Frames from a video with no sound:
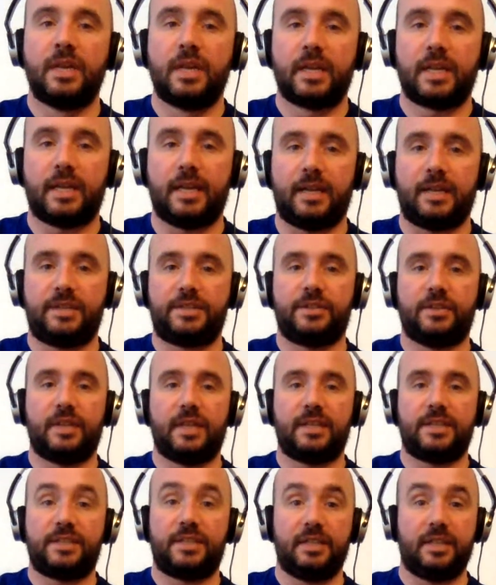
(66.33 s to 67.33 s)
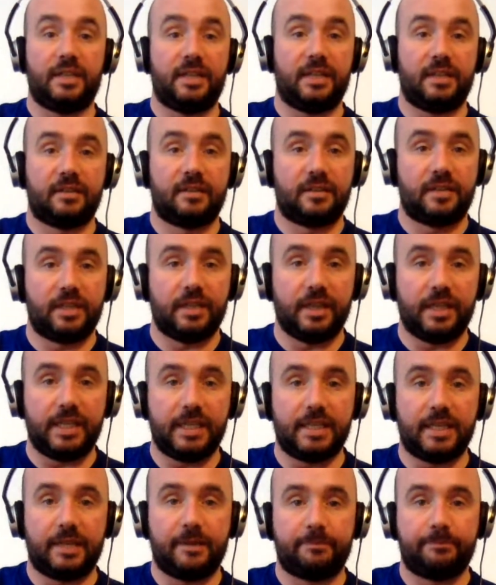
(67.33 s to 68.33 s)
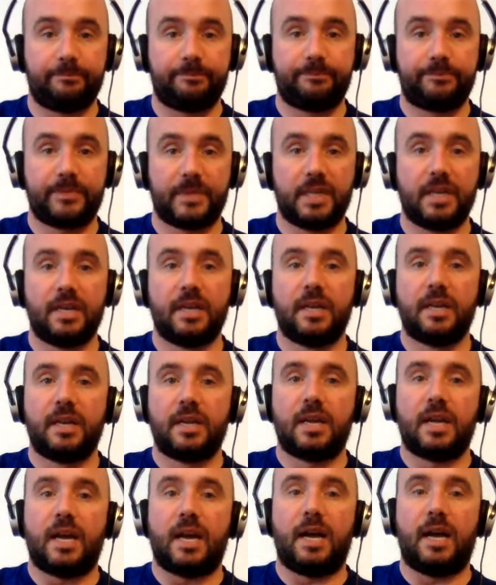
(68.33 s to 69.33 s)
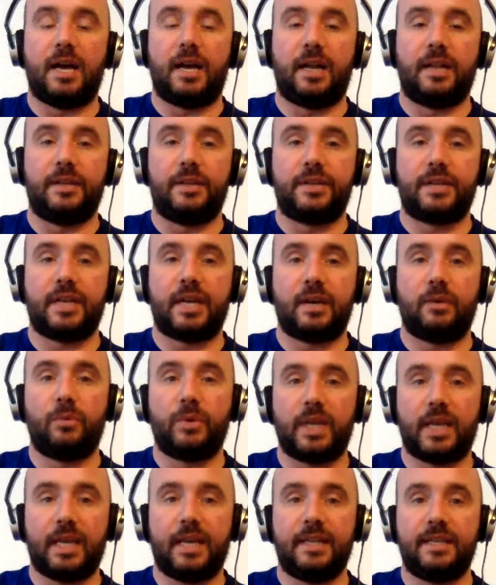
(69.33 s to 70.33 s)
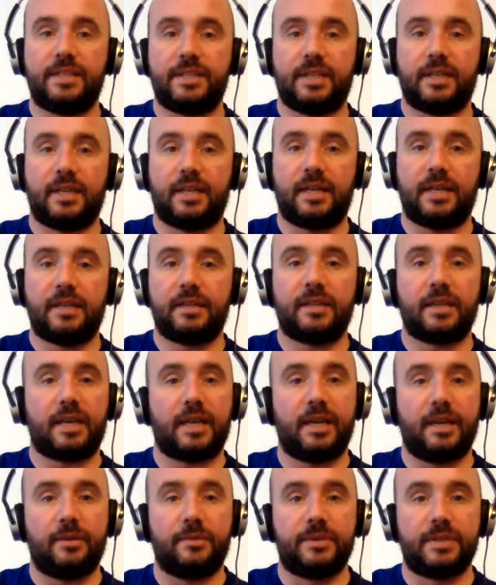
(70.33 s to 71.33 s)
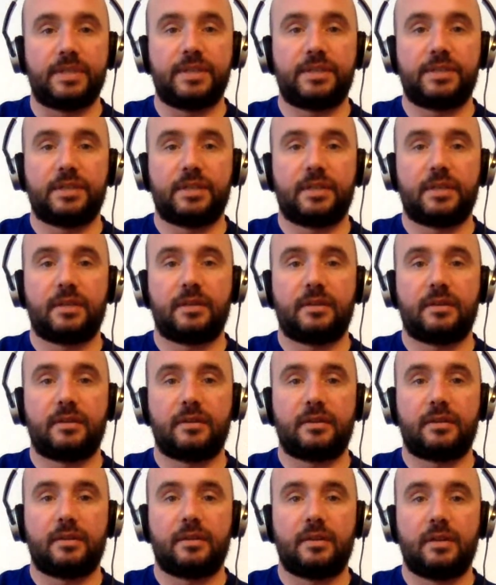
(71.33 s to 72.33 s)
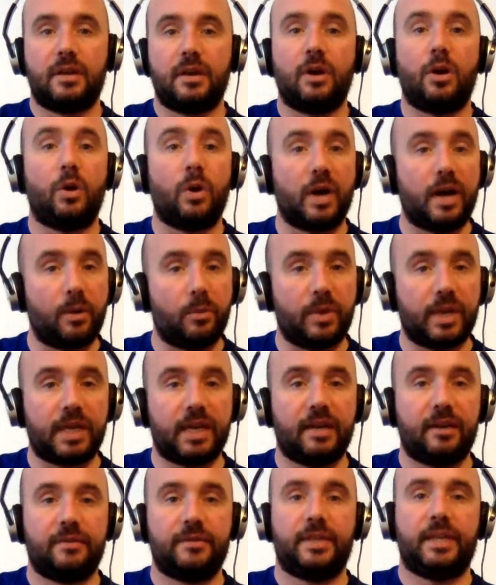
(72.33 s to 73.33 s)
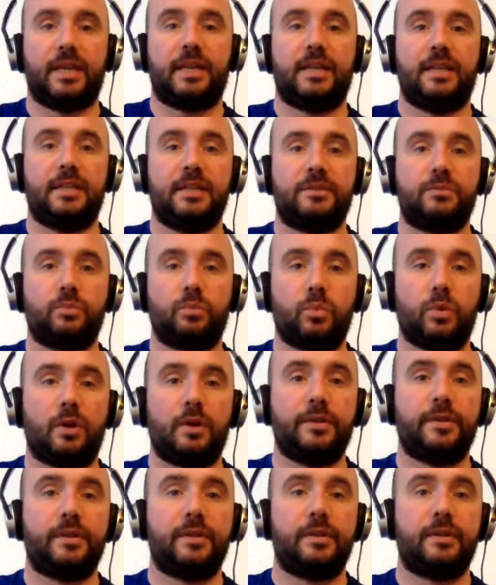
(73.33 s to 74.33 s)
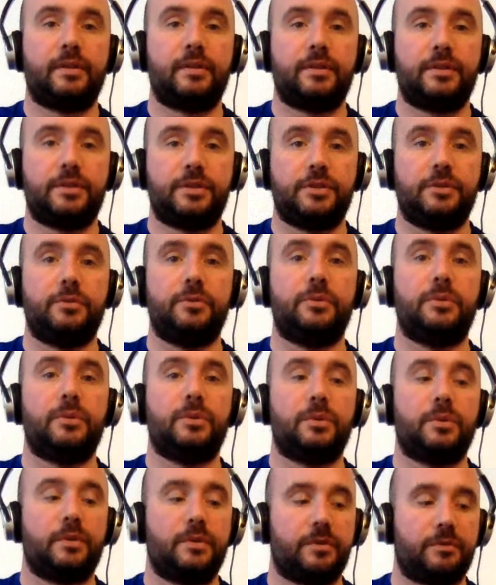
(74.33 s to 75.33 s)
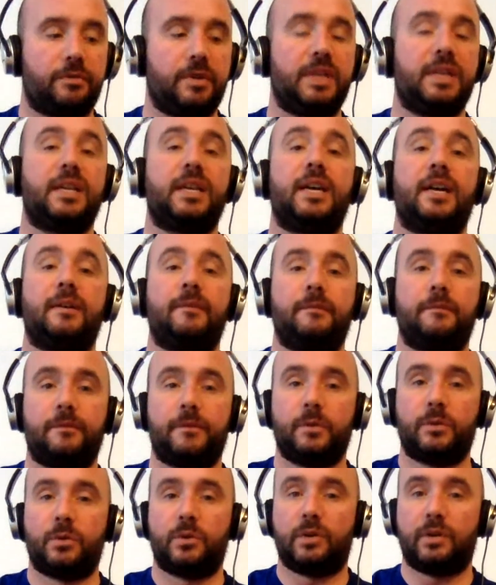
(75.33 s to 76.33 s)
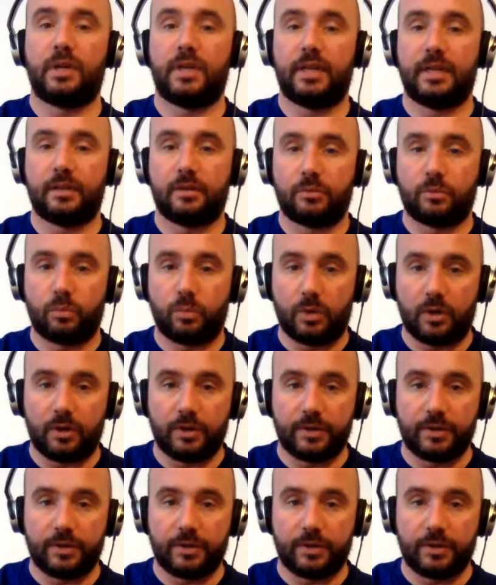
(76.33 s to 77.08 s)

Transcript: Okay, so that's the lead-in. And how we get into that, the count, or how we count that is 1, 2, 3, and 4, and 1.